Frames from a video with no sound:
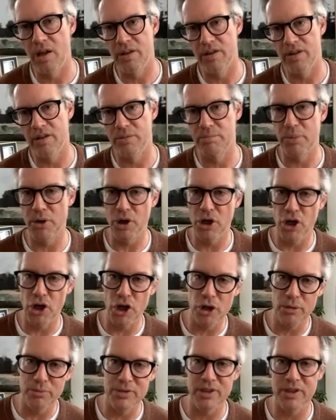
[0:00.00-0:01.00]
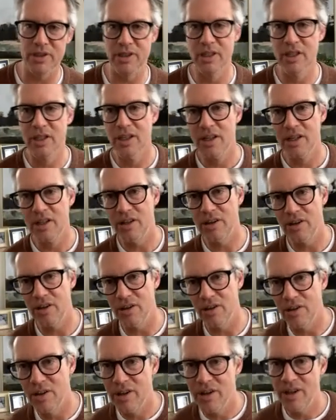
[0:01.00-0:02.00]
And there's berms and
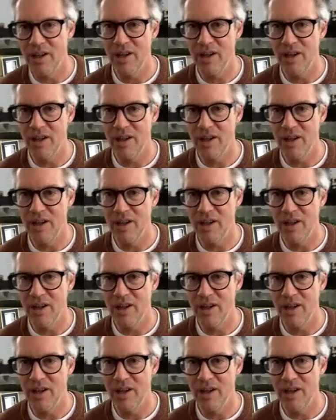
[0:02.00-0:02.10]
little,